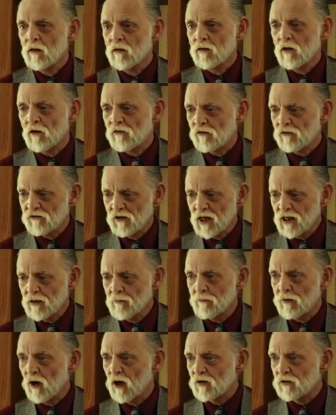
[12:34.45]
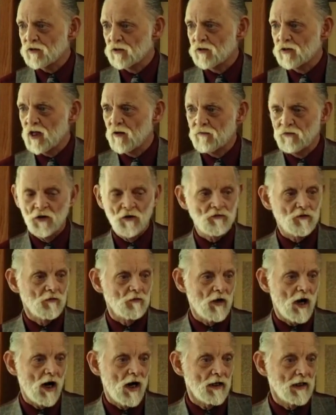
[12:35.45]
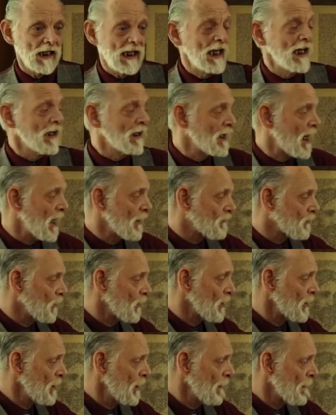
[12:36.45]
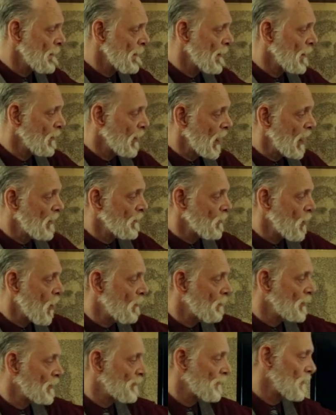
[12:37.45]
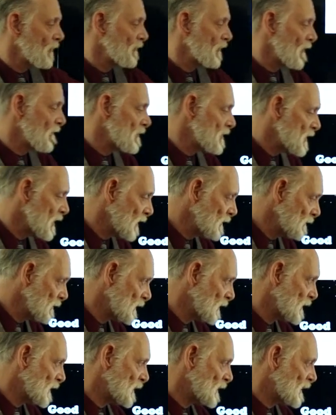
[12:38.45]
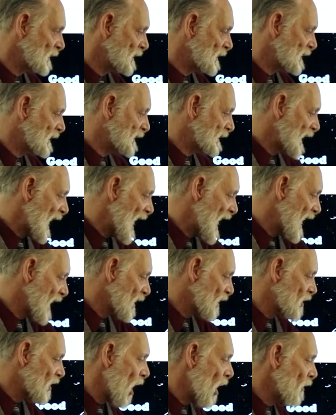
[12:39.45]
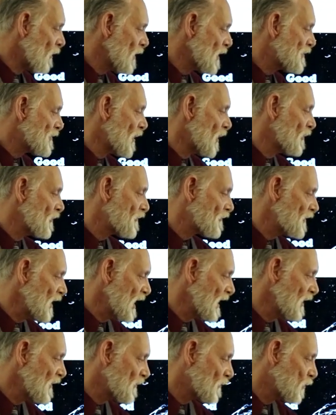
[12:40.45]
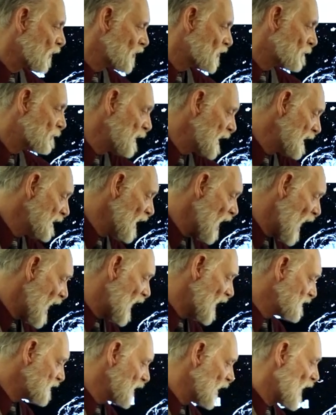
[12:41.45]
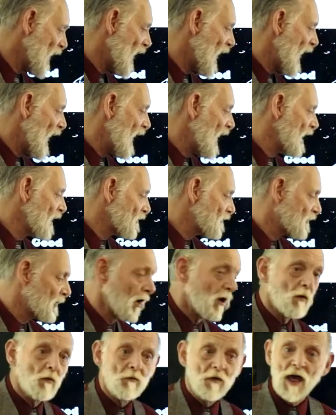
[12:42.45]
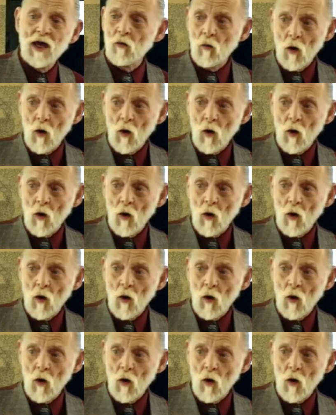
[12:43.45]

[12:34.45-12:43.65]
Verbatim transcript: There's a second part to the definition of God in God's word, in Romans 4:17. And calleth those things which be not as though they